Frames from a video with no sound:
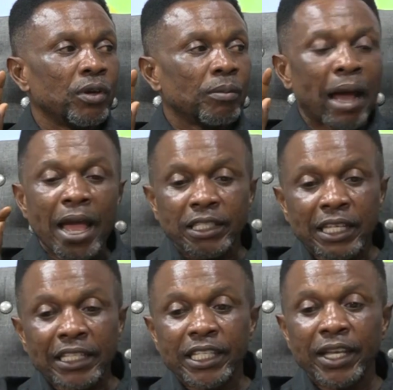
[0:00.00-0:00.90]
but
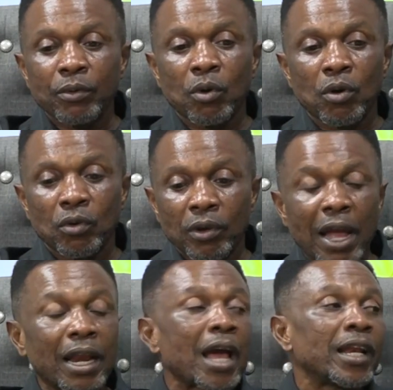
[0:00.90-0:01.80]
estate wo
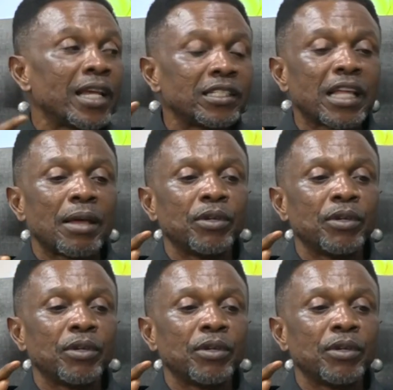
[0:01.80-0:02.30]
Ghana ha next time